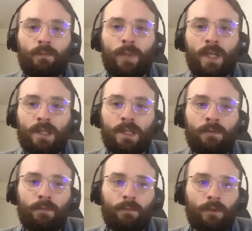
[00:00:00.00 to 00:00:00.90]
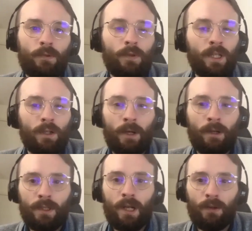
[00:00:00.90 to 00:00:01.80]
Because if you think
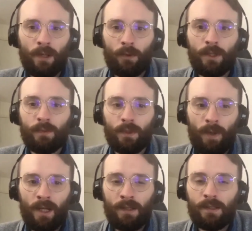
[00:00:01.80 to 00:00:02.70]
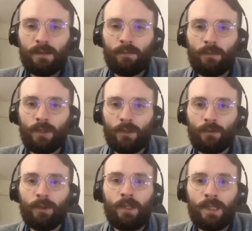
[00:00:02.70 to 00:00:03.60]
about how that works with banks, what you're
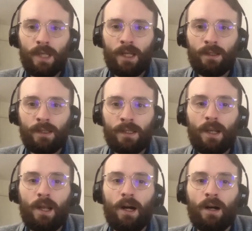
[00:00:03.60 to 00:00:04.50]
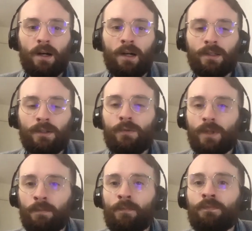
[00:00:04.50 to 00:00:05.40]
really saying is to
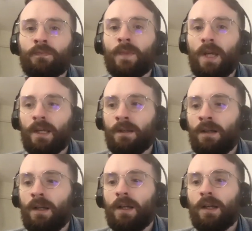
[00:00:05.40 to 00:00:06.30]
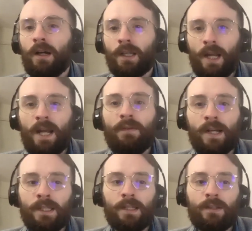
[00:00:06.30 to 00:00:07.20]
them, hey, can I have
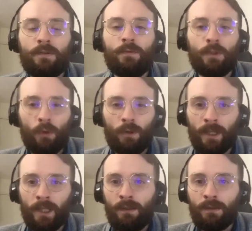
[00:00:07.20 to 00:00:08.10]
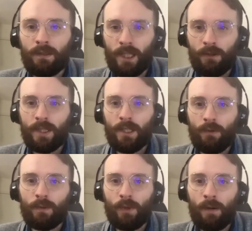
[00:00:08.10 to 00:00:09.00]
access to your money that you said
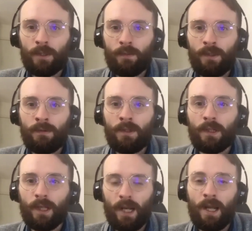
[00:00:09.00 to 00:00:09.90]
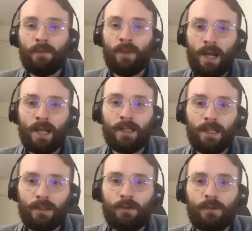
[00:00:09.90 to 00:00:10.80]
you would promise me? Can I have that
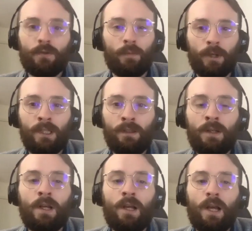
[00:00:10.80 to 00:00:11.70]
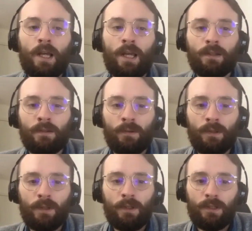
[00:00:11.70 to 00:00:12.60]
access to your money? And
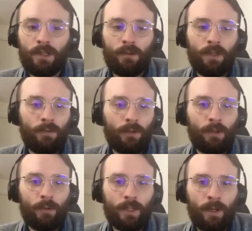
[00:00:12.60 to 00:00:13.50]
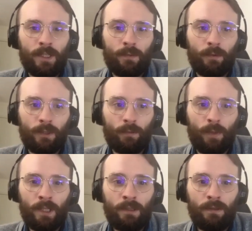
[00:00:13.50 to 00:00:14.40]
so if you're irresponsible with your
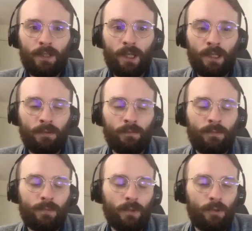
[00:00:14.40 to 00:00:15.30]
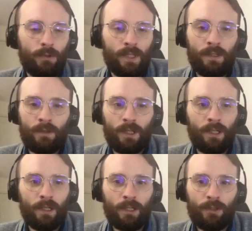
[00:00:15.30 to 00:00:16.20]
money and lose it in
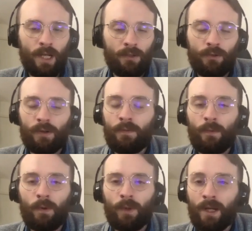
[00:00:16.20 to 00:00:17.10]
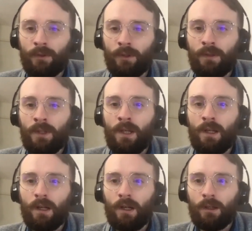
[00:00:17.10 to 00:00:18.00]
an exchange or whatever
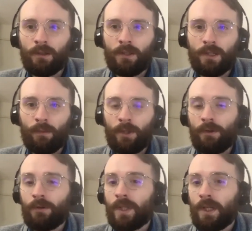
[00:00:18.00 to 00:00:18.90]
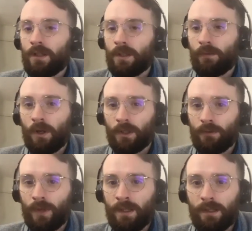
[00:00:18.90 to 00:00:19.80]
to somebody, or you send it to the wrong
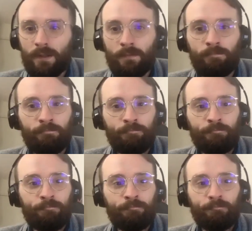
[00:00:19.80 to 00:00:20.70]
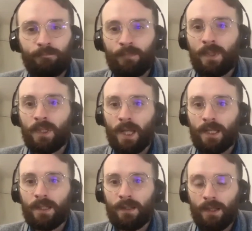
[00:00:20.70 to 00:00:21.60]
address, that
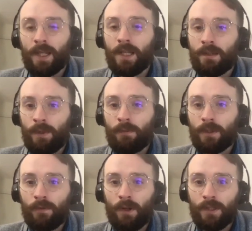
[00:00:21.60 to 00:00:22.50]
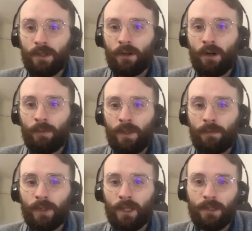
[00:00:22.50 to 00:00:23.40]
is people's faults. There are
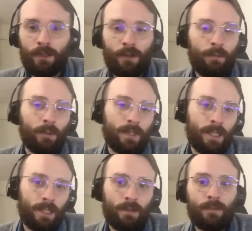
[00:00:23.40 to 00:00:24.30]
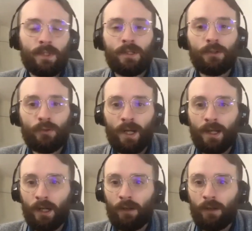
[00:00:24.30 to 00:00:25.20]
people that are starting to build systems to try
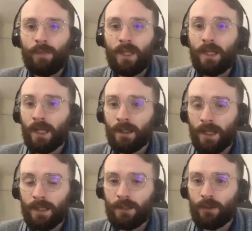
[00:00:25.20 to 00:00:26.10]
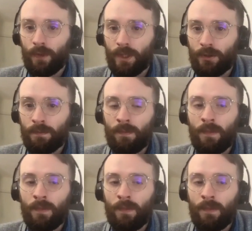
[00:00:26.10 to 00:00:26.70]
and help mitigate that situation.